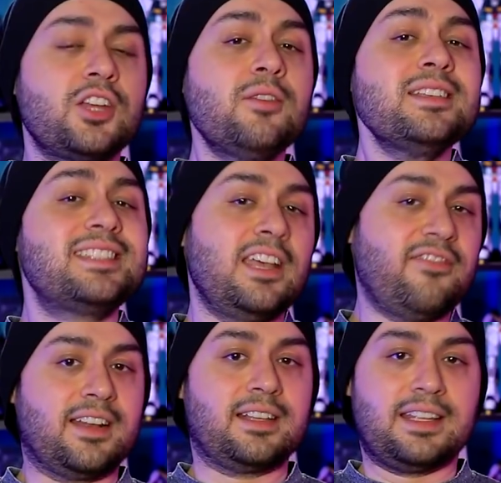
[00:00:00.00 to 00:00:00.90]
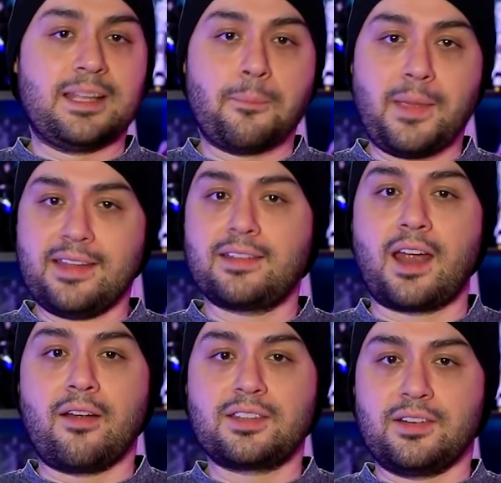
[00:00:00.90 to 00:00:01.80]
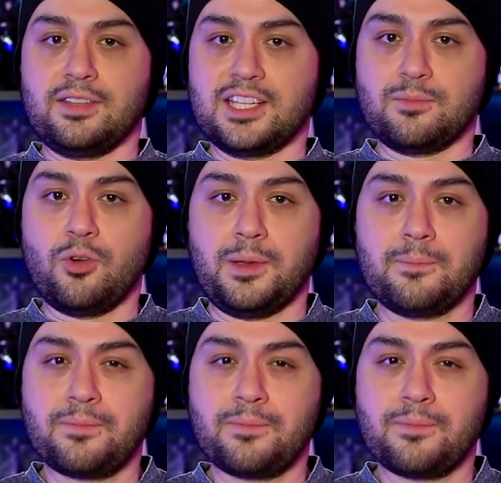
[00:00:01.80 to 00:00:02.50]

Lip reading: Char is definitely the main character in this movie.